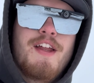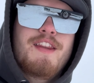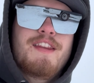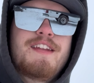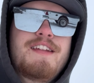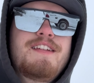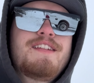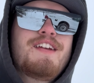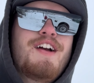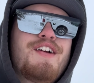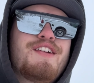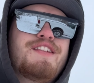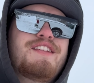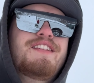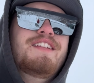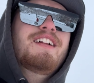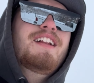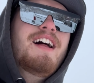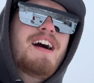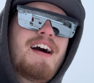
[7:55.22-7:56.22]
These are
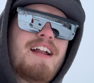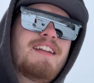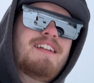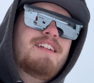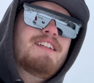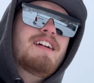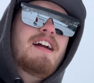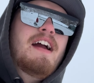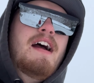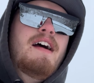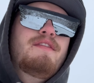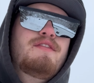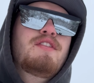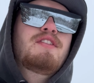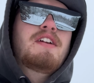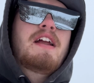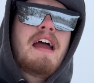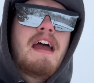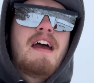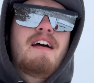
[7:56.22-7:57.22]
still on here
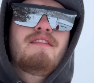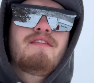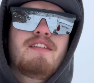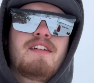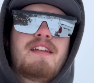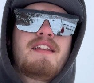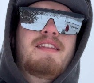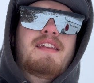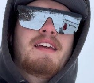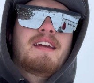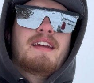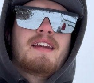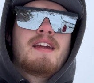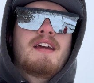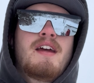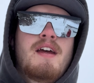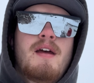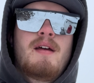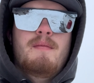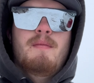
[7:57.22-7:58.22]
after everything.
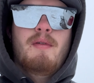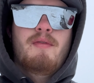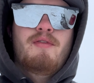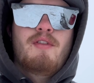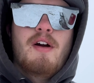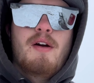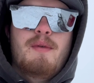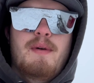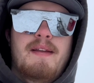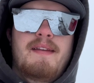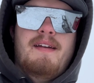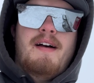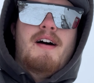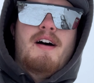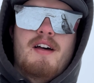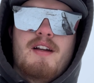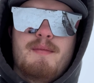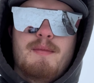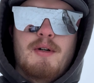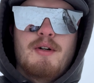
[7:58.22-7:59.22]
Before I went to
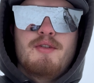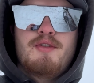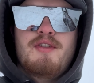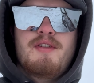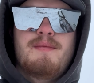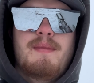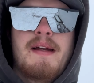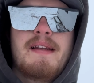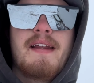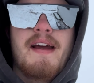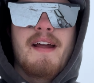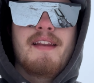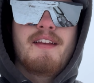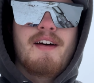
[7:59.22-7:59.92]
Automotion, my dad